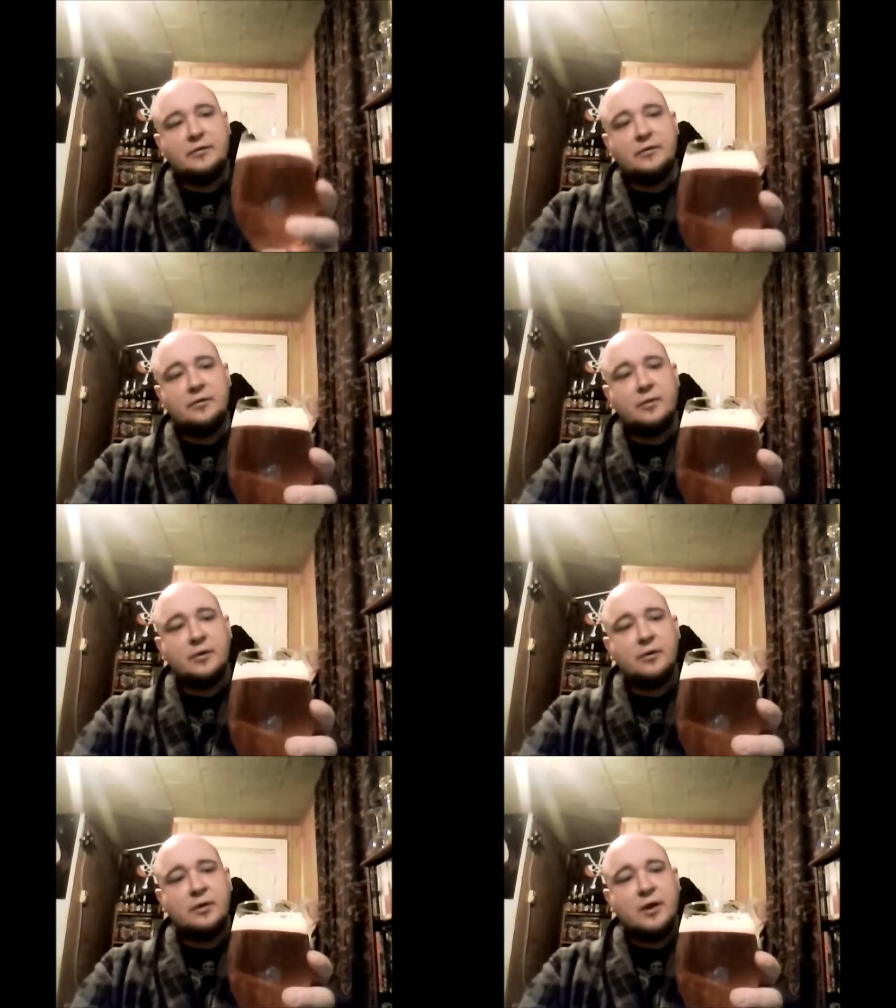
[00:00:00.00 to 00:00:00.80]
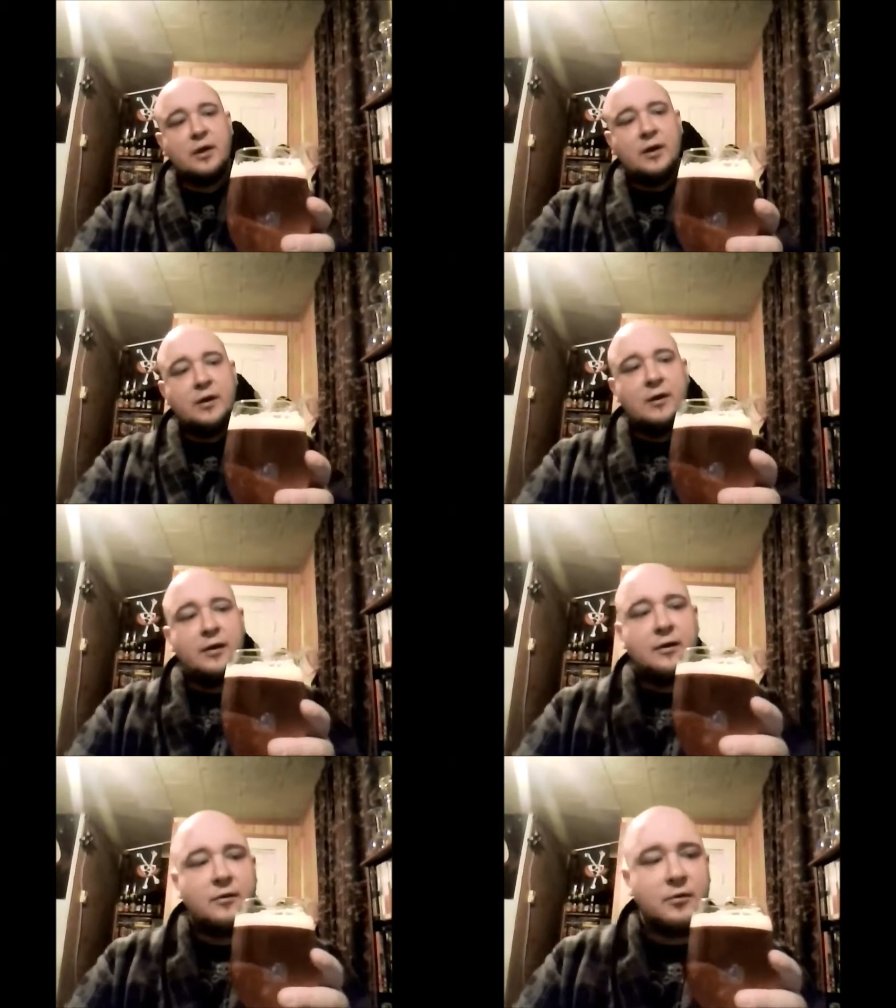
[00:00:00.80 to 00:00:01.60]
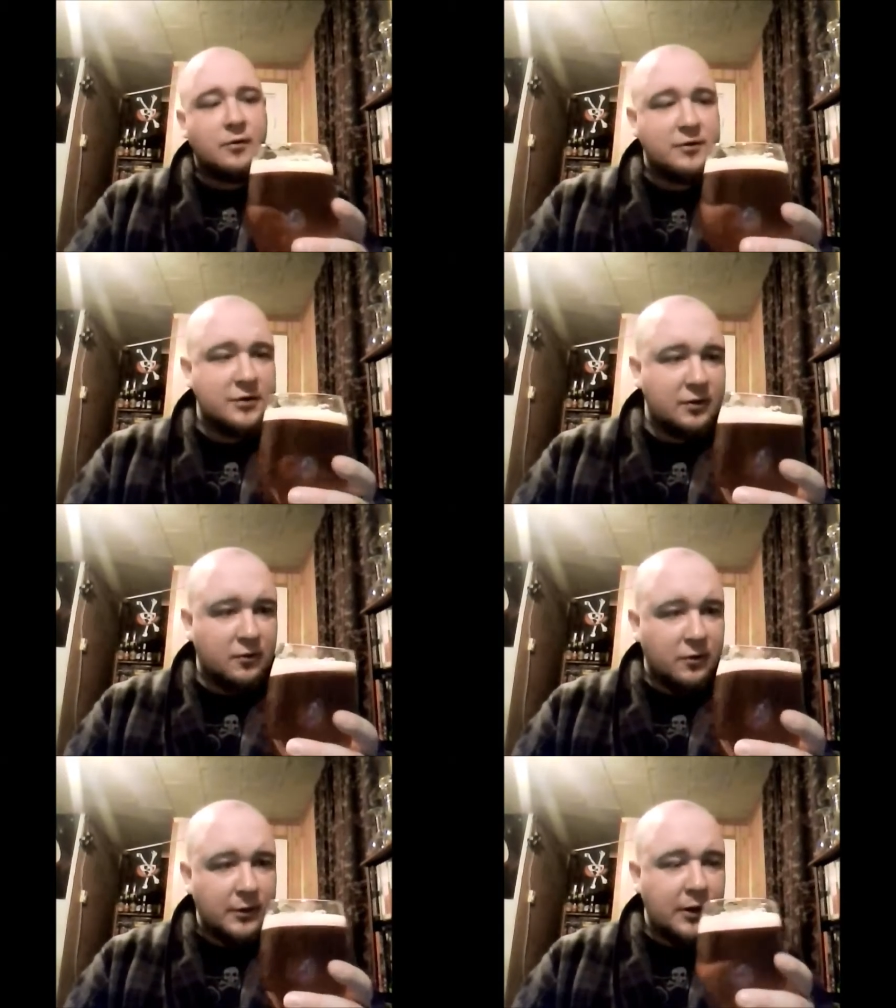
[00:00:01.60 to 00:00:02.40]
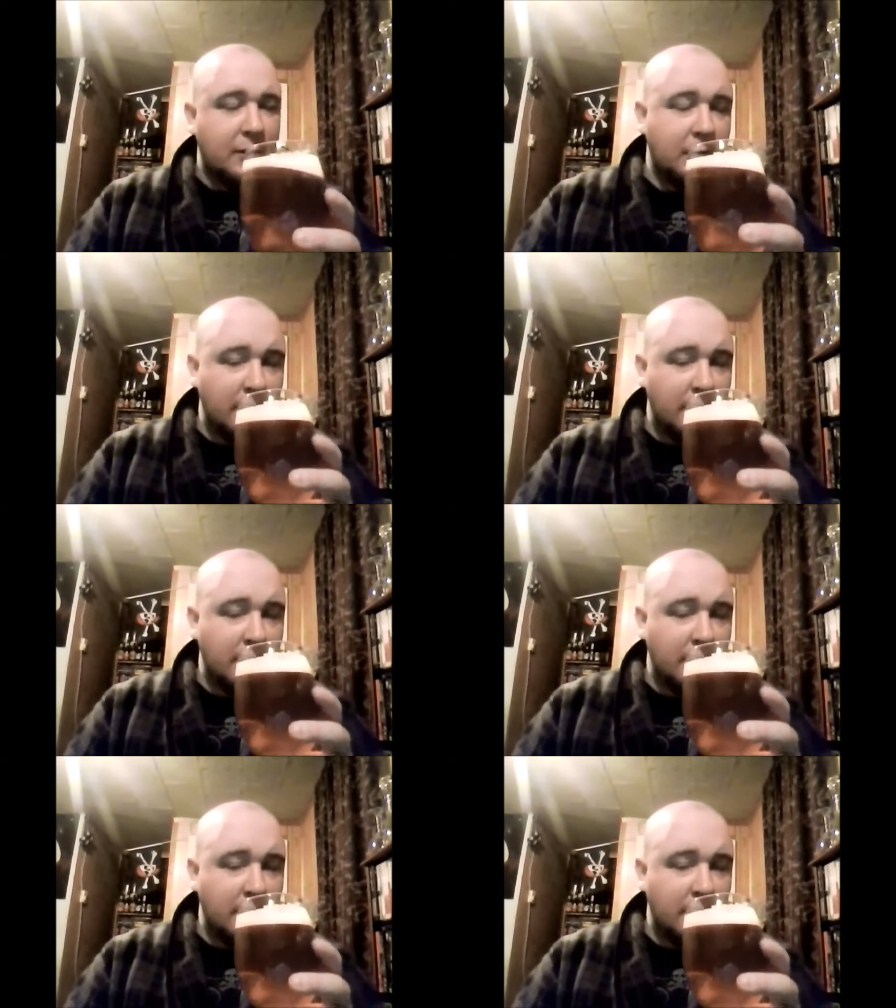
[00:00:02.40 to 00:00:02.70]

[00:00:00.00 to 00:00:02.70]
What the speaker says: So go right to the aroma here.